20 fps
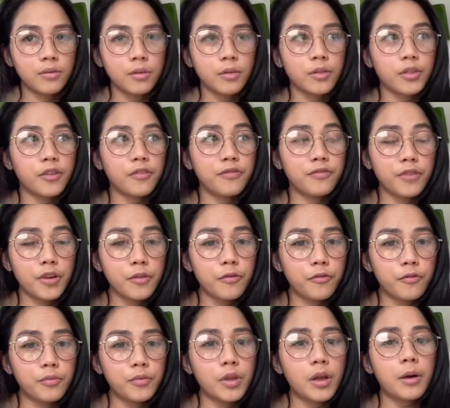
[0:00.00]
The
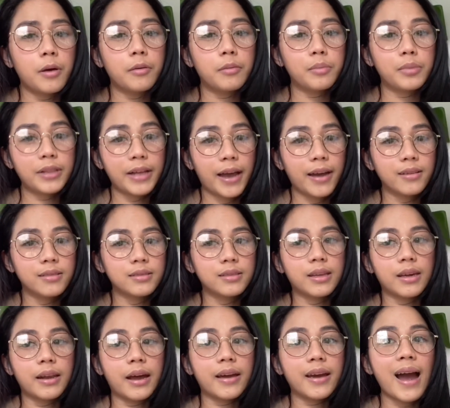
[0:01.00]
fifth plant
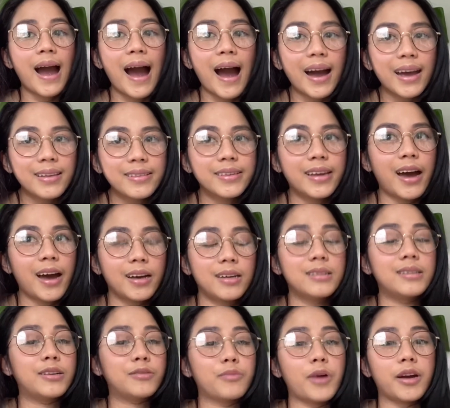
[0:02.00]
that I
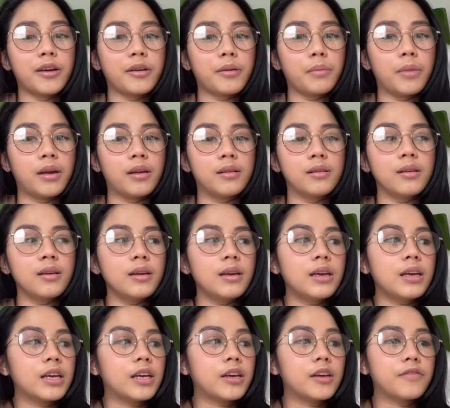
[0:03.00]
highly recommend,
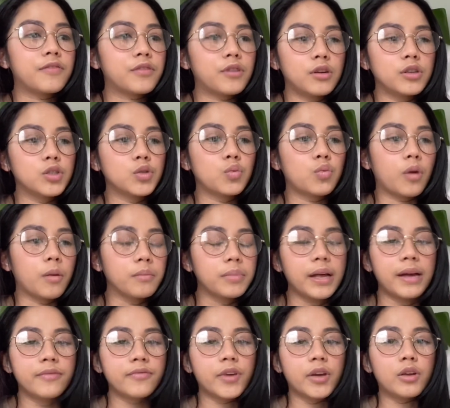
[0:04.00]
if there's one
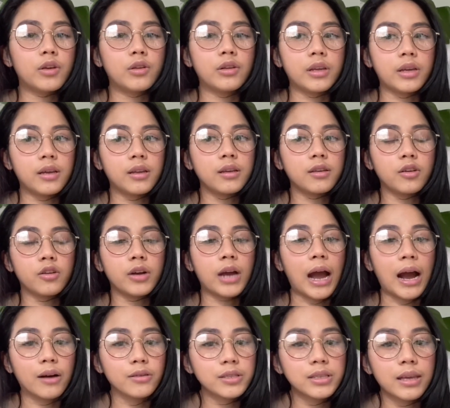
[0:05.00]
plant that you need in your
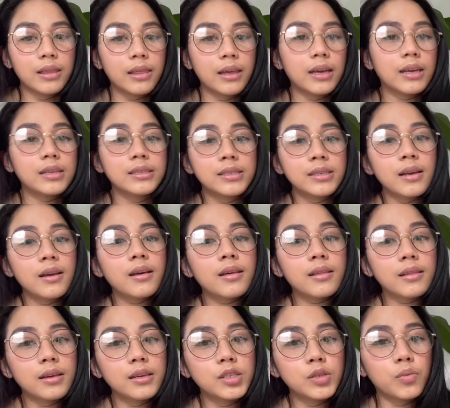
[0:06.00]
house, I think it's
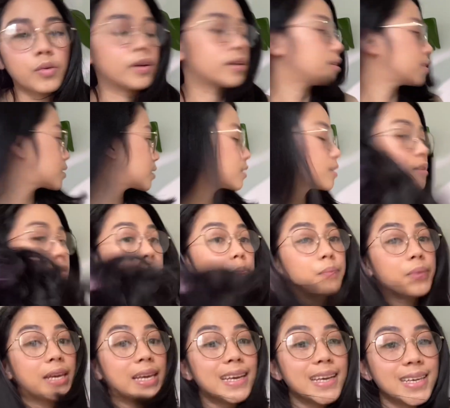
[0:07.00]
this one. It's the
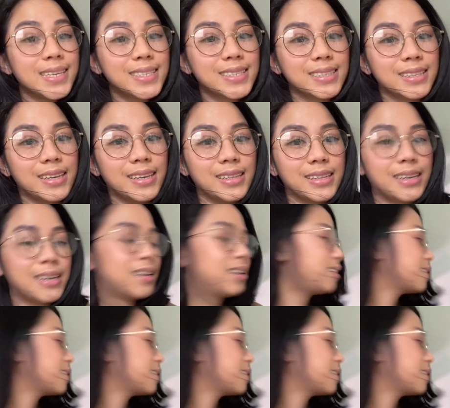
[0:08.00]
peace lily.